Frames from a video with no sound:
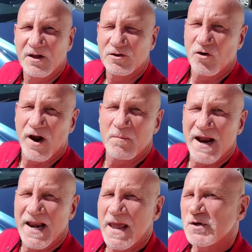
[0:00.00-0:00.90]
So Greg,
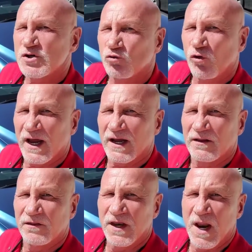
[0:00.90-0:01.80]
my name is Rick.
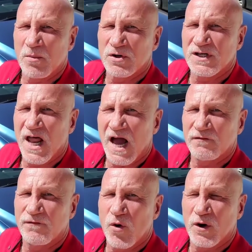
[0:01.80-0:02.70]
The number is
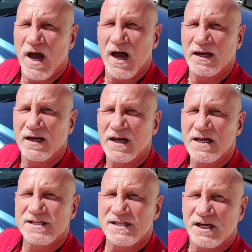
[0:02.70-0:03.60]

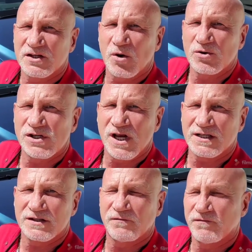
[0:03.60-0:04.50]

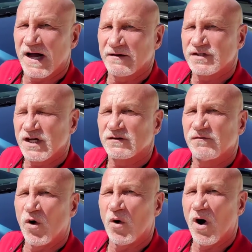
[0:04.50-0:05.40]

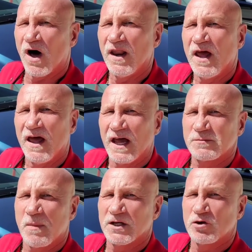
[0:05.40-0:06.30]
949-606-5641.
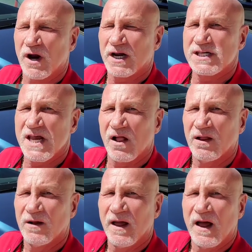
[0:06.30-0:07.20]
That's my direct cell.
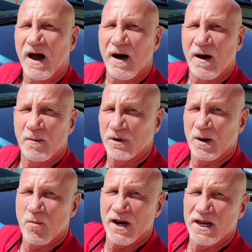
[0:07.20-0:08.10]
Come
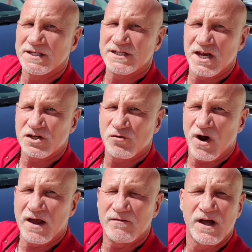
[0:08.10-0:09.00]
on in, test
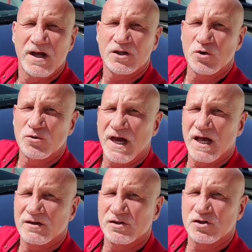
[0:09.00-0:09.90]
drive,
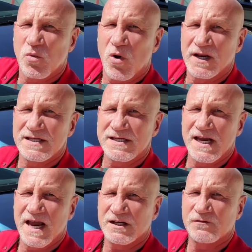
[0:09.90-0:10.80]
2020
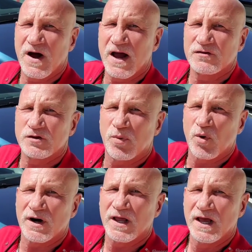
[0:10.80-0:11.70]
CX-5
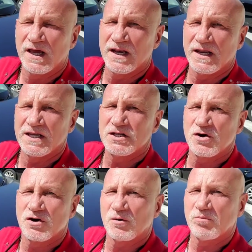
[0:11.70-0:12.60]
Sport in
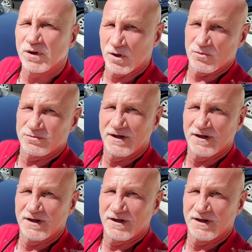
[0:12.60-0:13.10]
eternal blue.